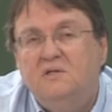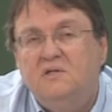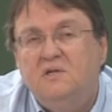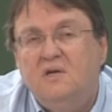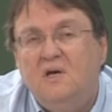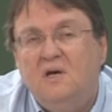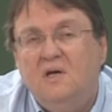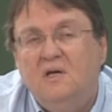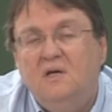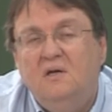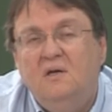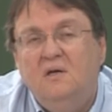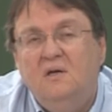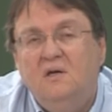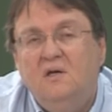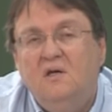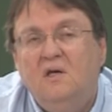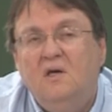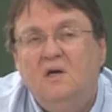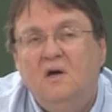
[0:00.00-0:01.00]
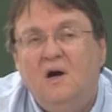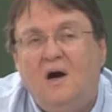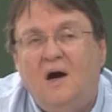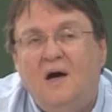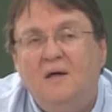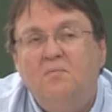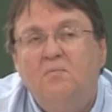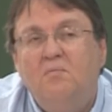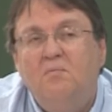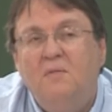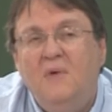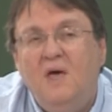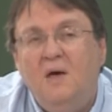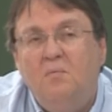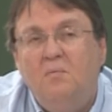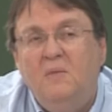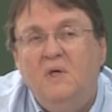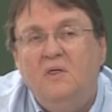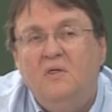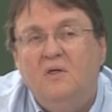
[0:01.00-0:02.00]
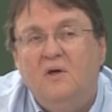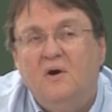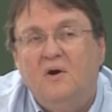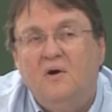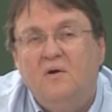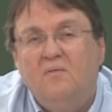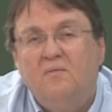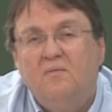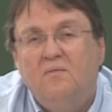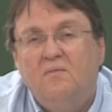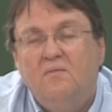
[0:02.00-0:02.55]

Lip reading: say, God met me there.